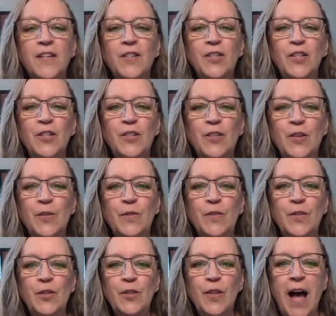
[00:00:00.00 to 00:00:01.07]
Just
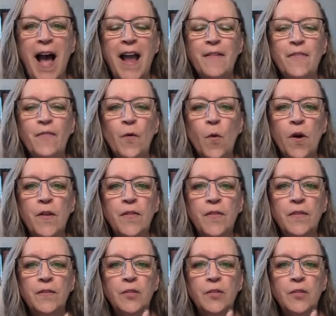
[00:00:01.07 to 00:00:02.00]
use July 4th,